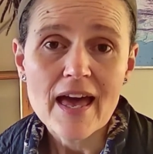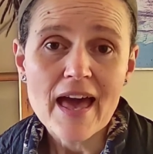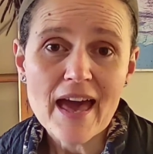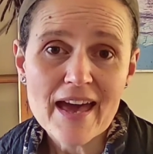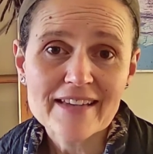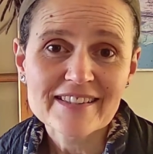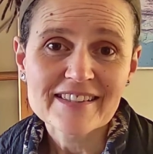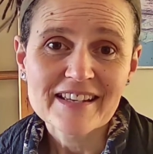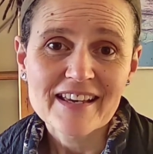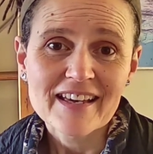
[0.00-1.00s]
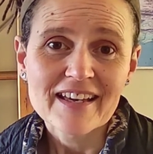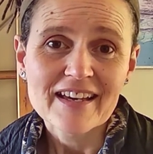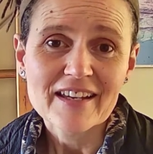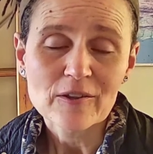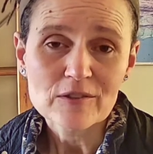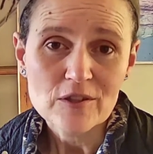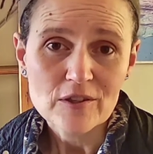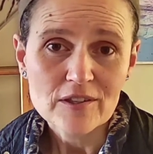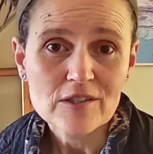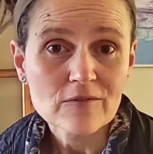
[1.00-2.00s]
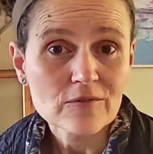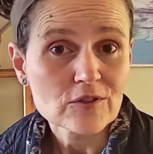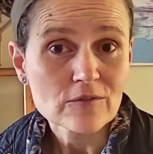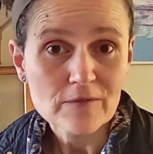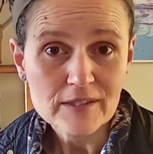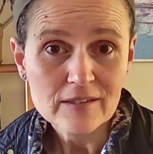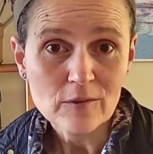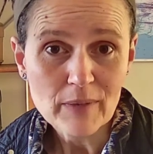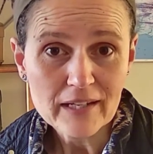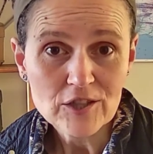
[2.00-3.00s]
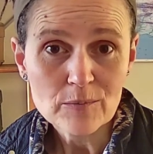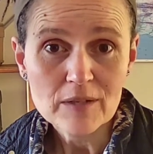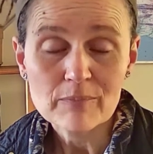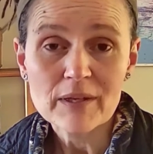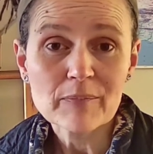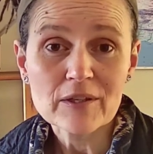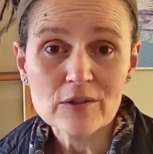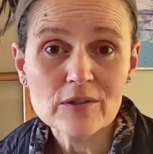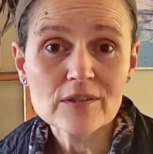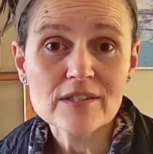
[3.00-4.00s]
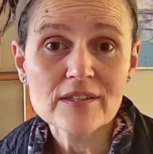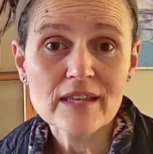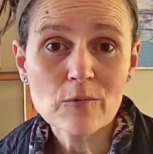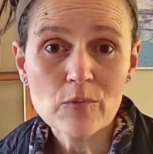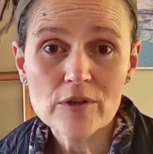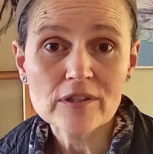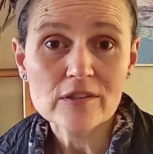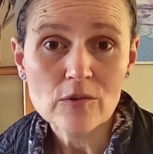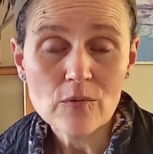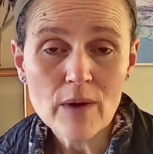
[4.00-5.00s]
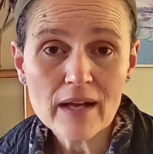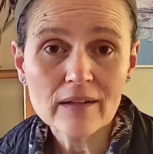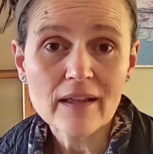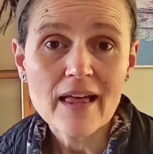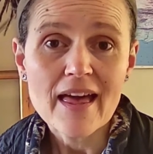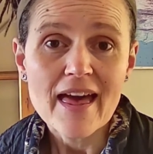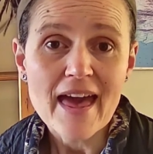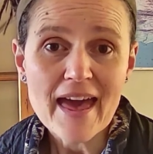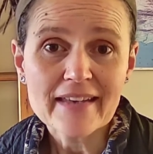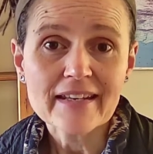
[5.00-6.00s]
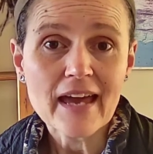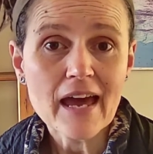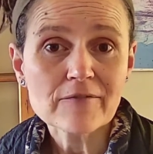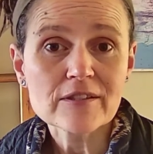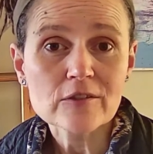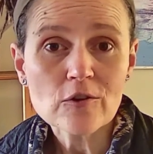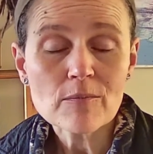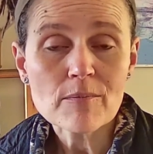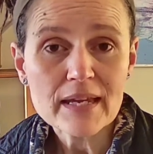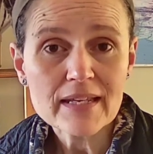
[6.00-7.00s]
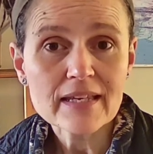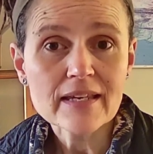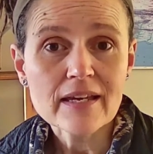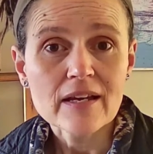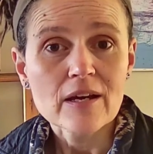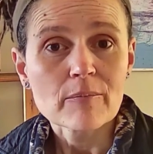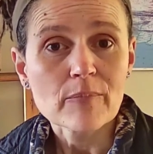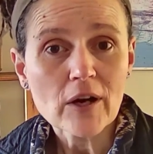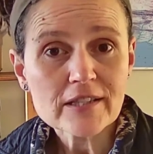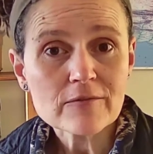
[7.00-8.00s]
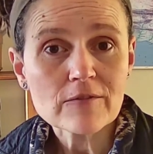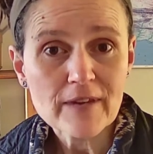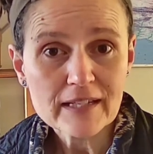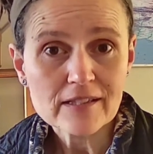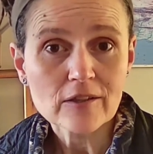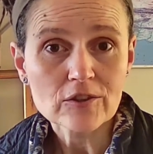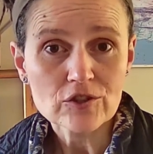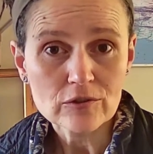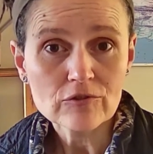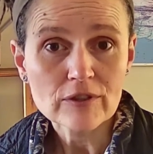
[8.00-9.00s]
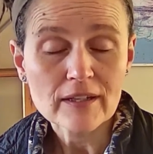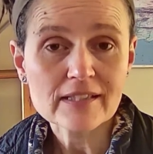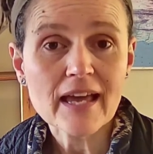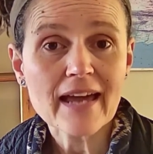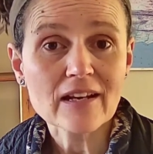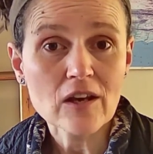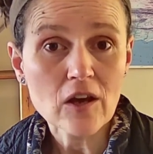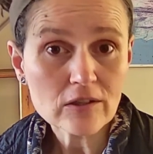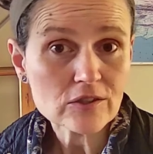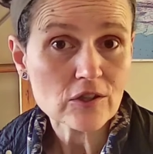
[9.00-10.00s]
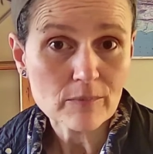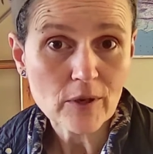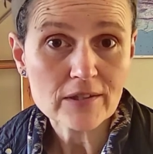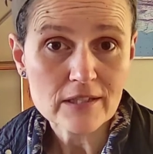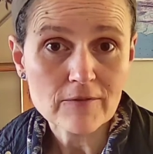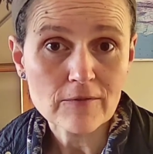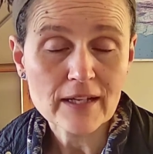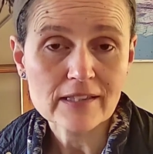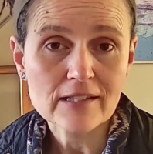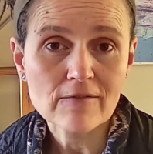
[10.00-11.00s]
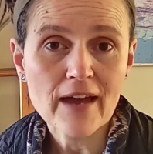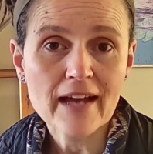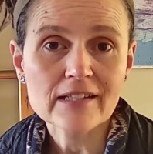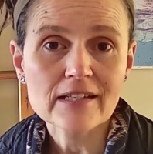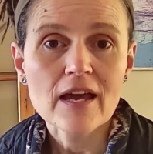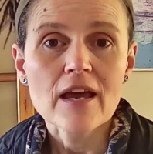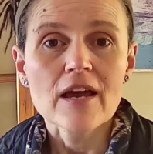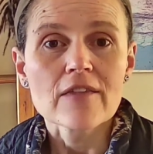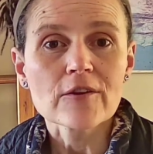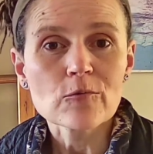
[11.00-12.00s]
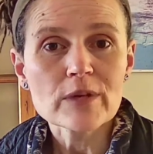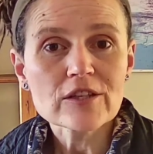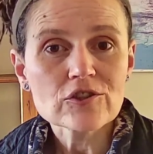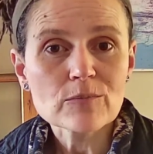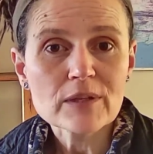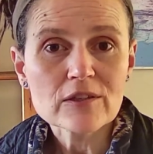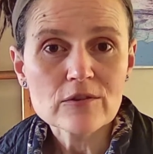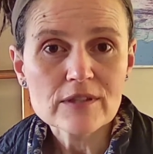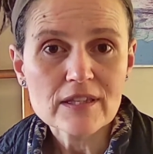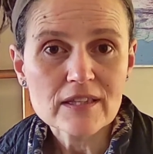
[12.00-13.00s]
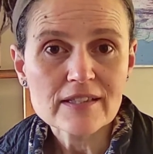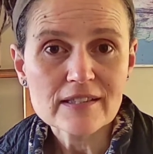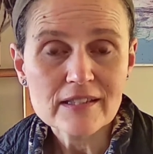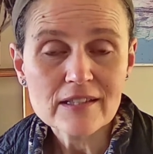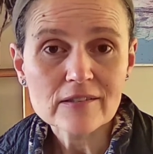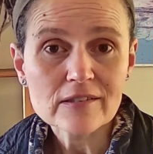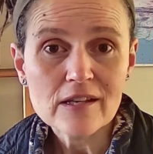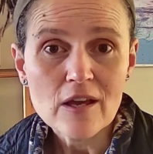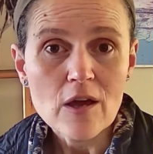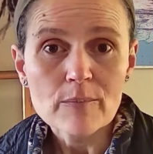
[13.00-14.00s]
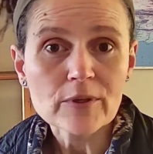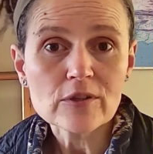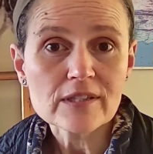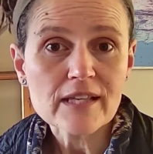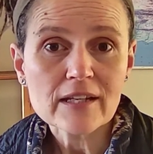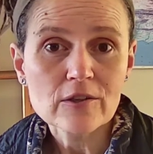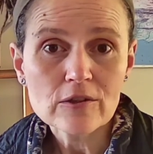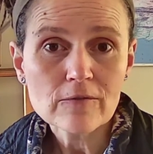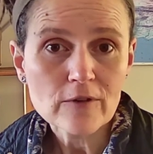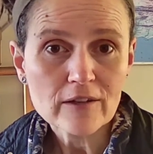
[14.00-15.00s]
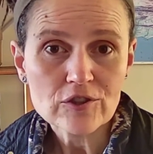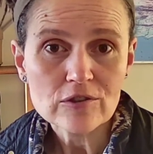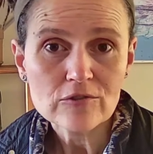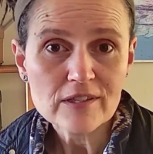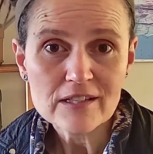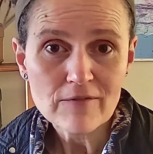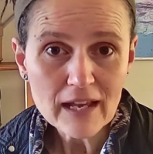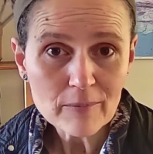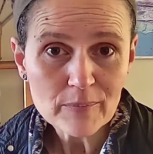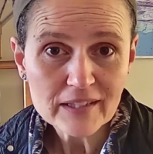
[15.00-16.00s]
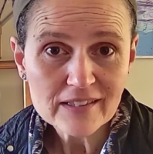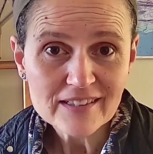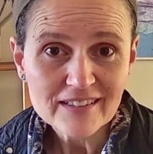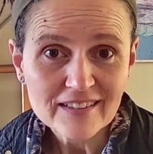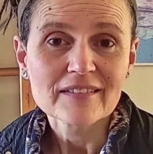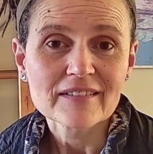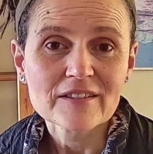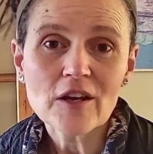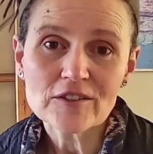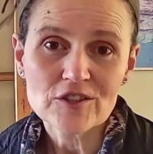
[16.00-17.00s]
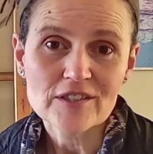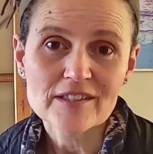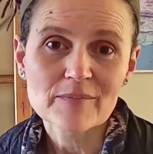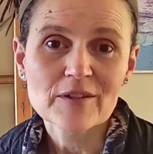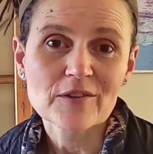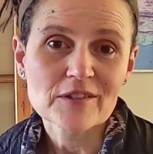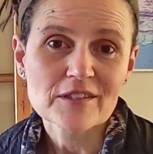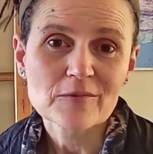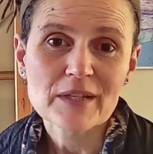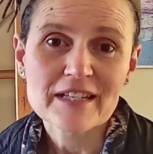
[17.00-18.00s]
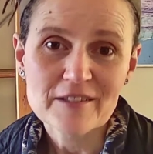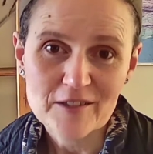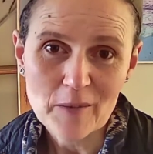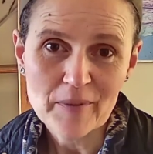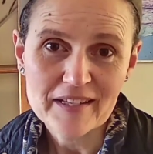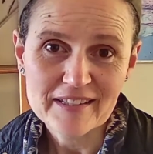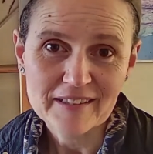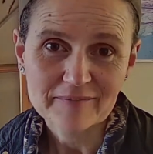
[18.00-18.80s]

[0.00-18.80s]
as an alternative to physical punishment, because they work so well and have so many positive effects on children and long-term positive effects, in fact, that we should be using these skills because they're good for our children's development, not just because we need to stop hitting.